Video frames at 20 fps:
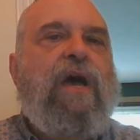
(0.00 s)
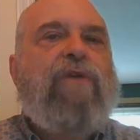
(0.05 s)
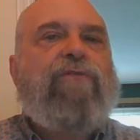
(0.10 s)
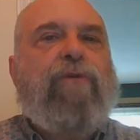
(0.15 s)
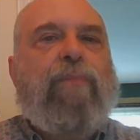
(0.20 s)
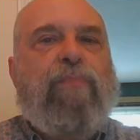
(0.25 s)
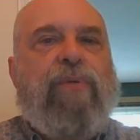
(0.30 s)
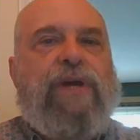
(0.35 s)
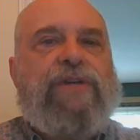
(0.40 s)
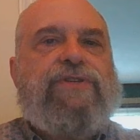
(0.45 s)

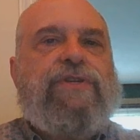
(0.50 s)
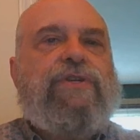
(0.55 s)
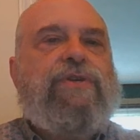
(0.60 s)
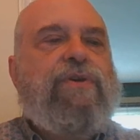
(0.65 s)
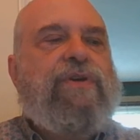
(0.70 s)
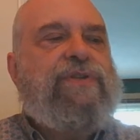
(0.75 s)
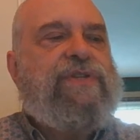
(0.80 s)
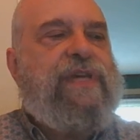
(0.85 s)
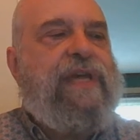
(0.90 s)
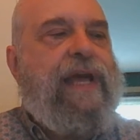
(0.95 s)
For present,
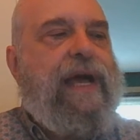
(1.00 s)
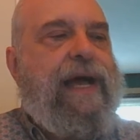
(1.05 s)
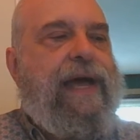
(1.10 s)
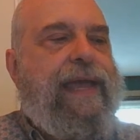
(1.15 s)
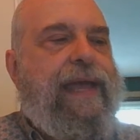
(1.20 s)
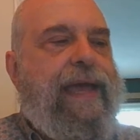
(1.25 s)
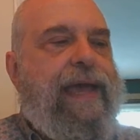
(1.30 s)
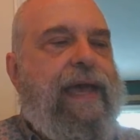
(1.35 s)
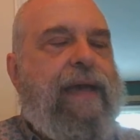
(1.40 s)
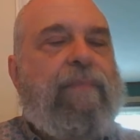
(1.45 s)
you could say I
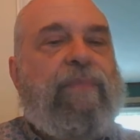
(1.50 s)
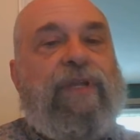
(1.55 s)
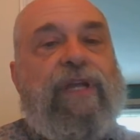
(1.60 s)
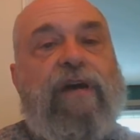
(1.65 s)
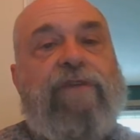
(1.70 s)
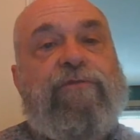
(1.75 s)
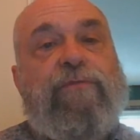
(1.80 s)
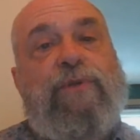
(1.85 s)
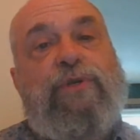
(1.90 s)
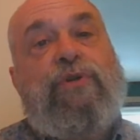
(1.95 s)
am
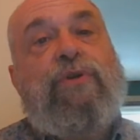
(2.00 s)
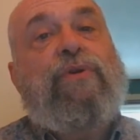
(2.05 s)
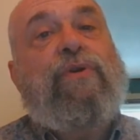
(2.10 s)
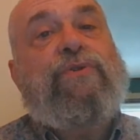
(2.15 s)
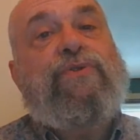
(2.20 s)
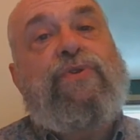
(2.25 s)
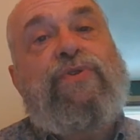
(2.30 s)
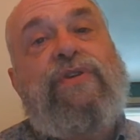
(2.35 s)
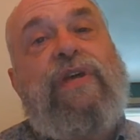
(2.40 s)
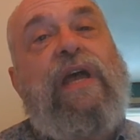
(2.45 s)
loved, but you can
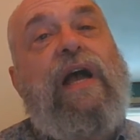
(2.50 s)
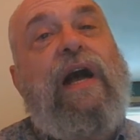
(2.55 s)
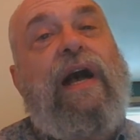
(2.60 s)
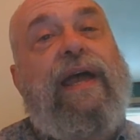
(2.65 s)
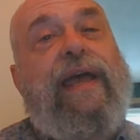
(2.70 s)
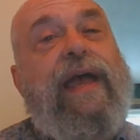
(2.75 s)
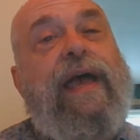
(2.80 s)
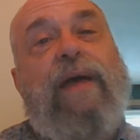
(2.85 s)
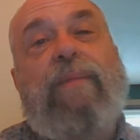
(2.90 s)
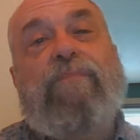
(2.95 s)
also say
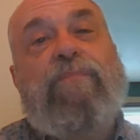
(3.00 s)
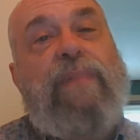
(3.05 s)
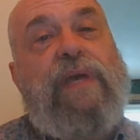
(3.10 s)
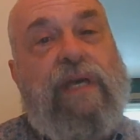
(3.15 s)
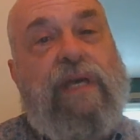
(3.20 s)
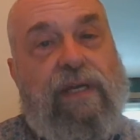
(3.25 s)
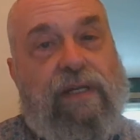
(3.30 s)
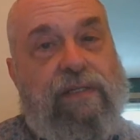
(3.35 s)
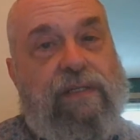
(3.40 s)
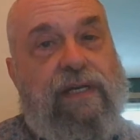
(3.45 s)
I am
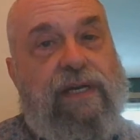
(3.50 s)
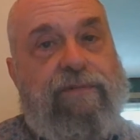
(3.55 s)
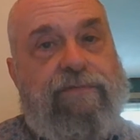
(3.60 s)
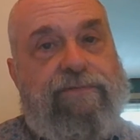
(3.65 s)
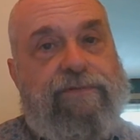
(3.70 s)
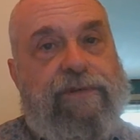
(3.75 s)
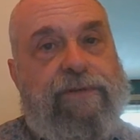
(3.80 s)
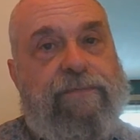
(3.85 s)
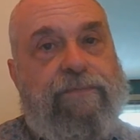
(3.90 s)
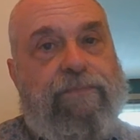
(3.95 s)
being loved.